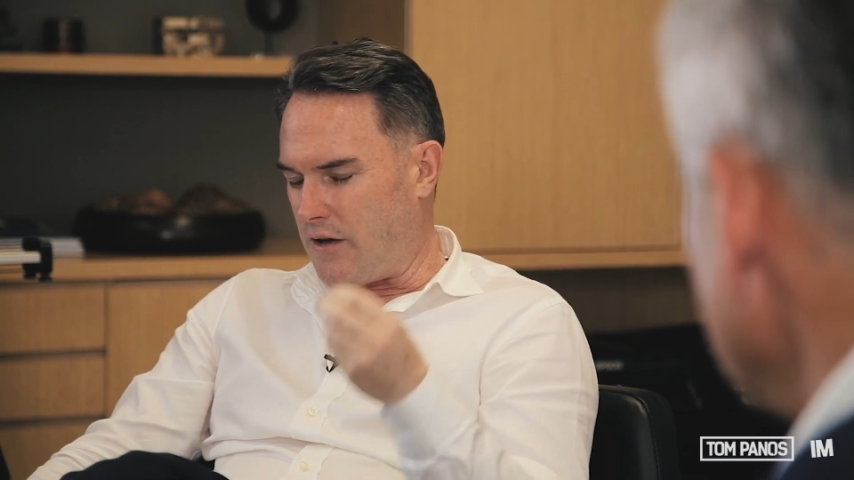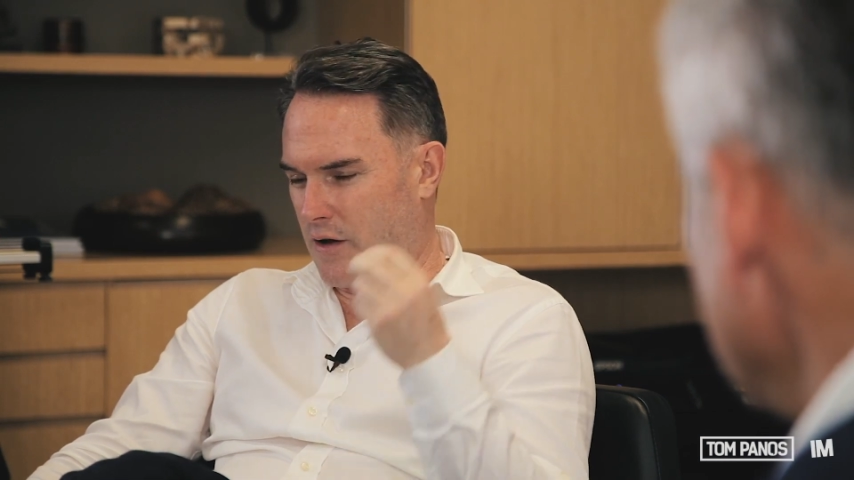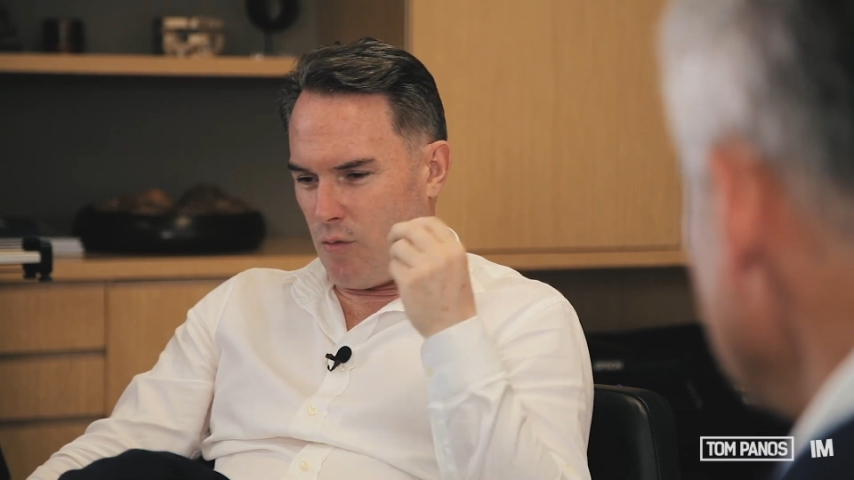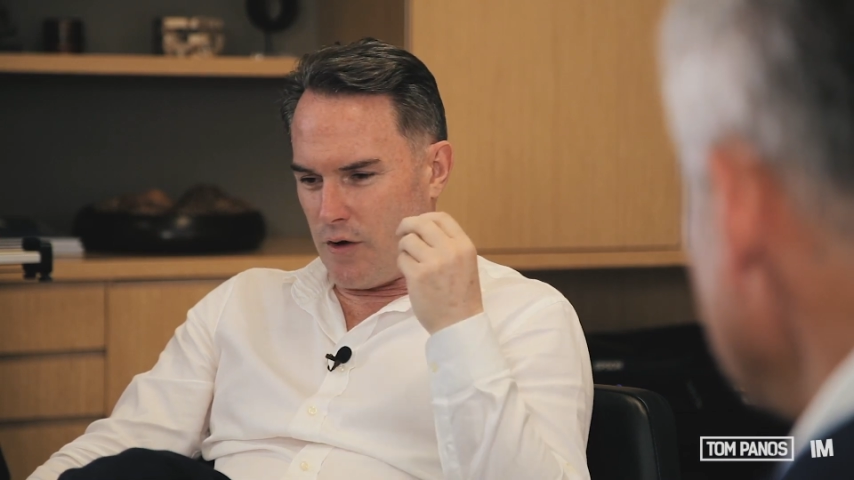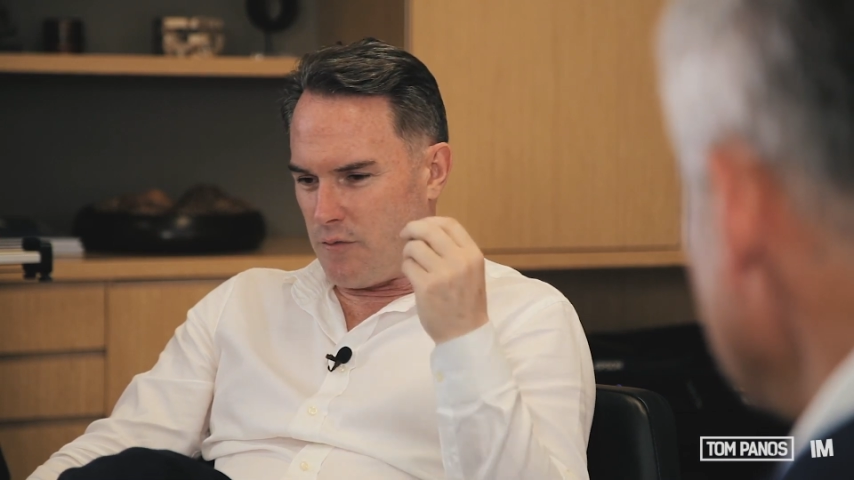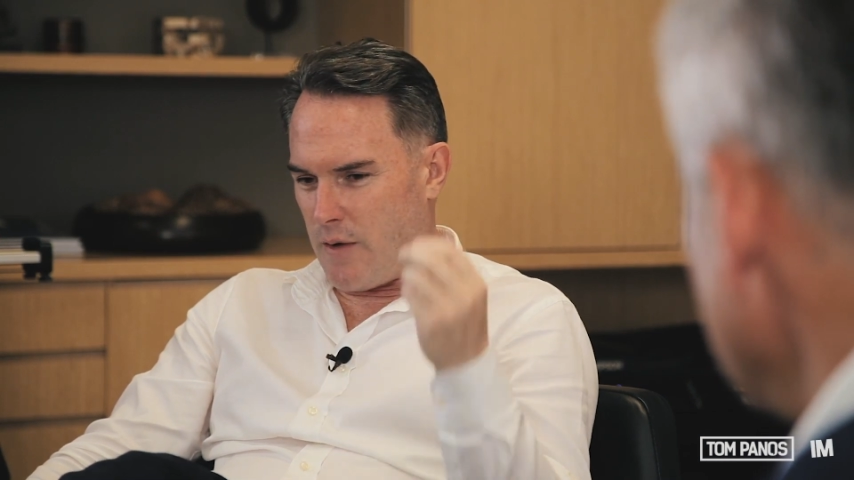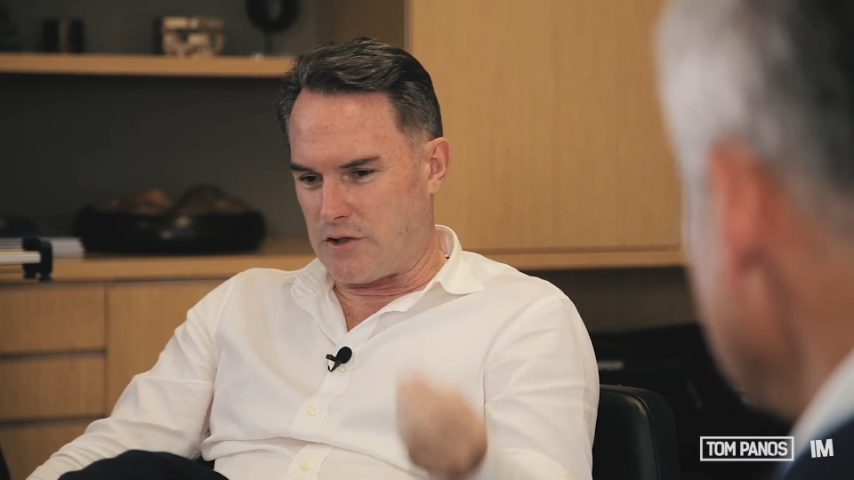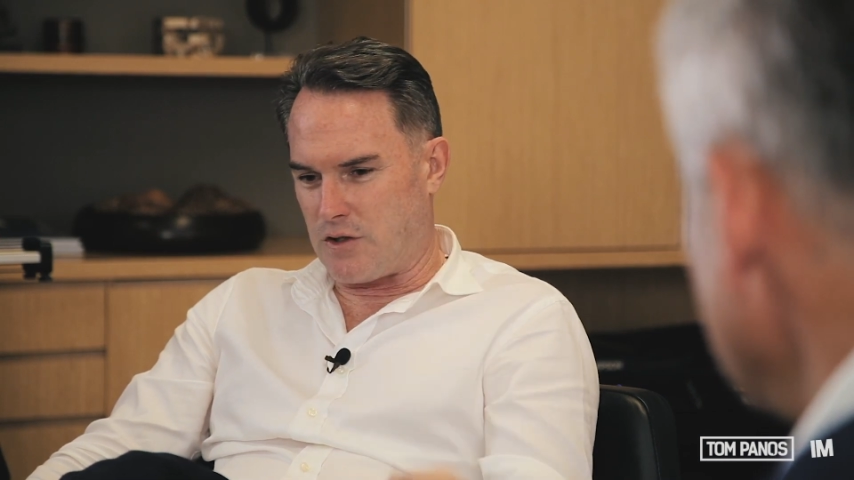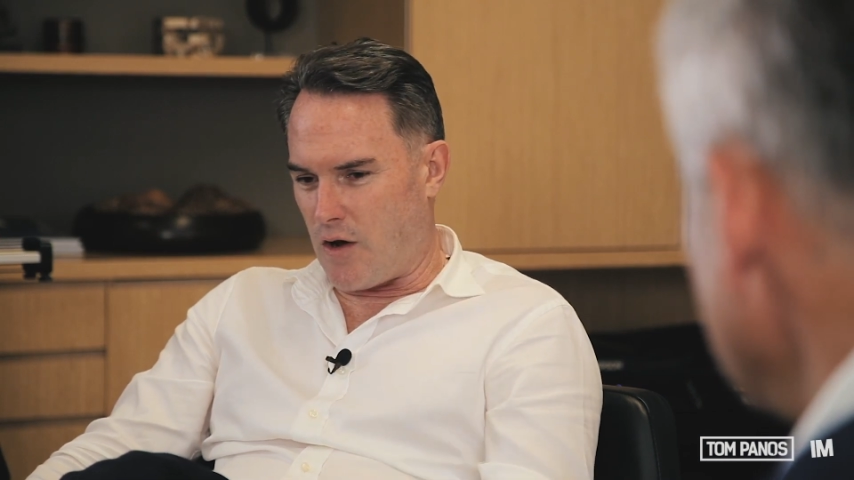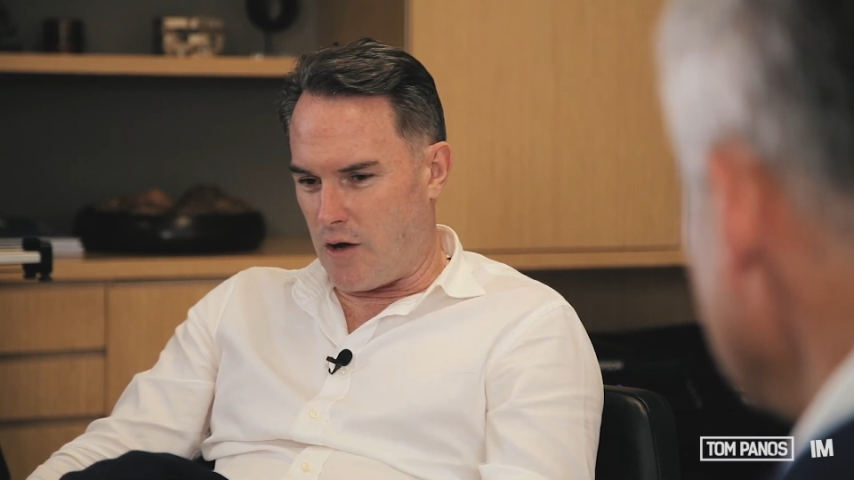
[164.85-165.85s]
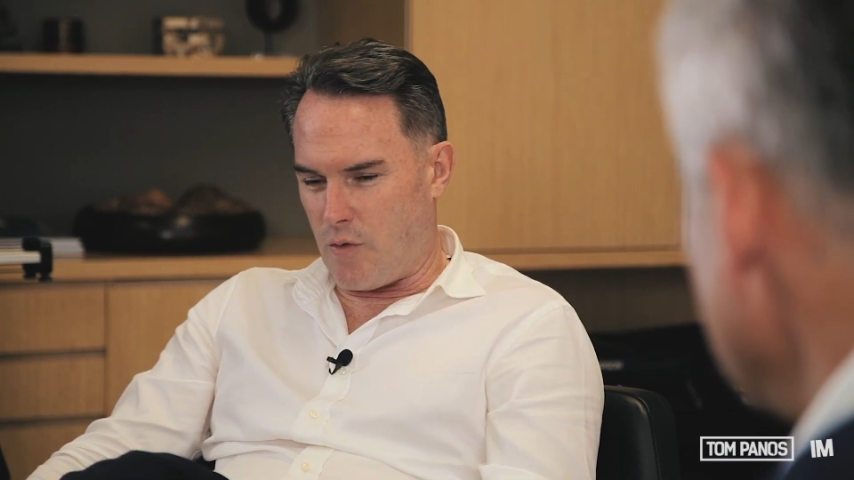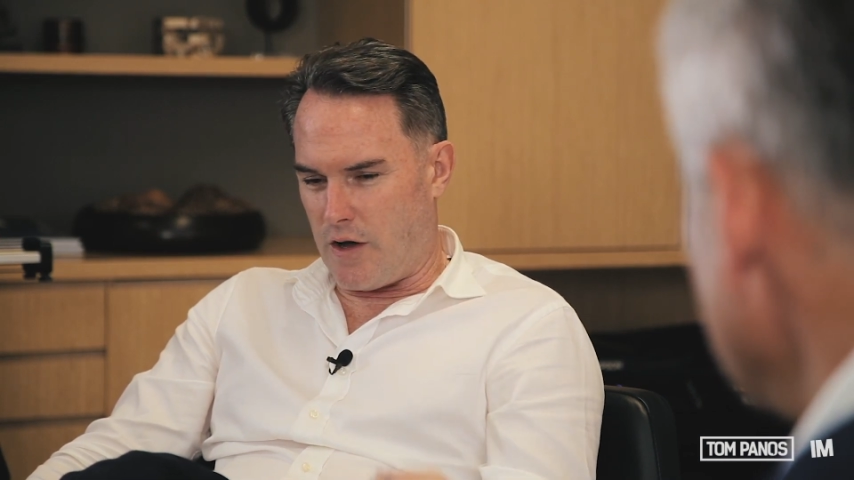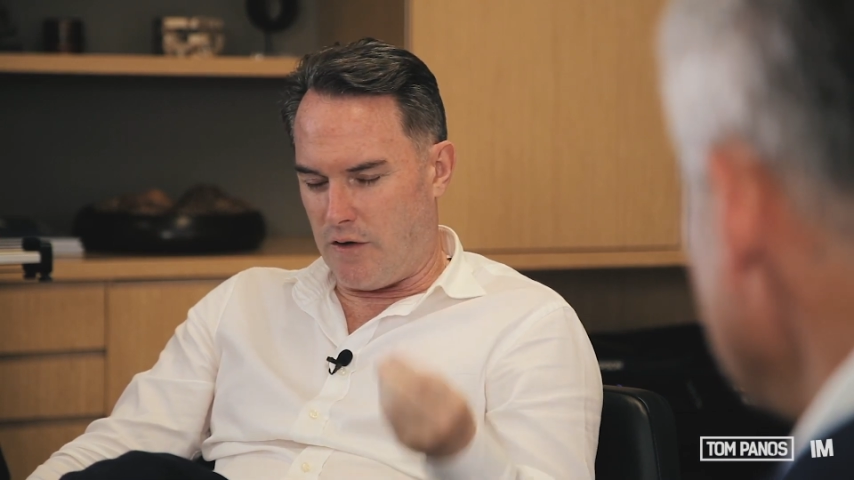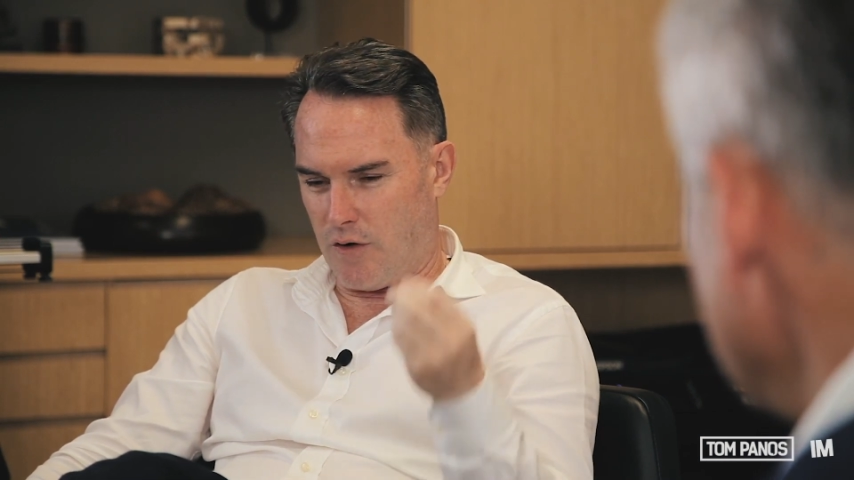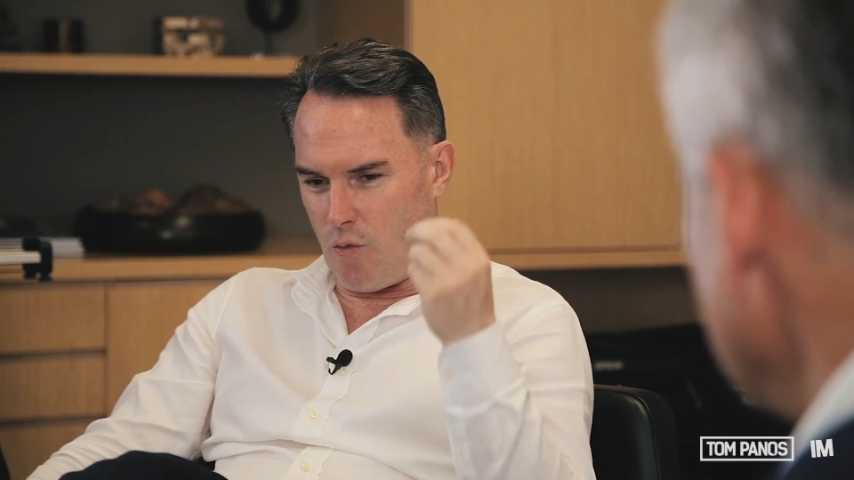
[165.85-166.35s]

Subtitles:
you know, what does Matt Steinway do?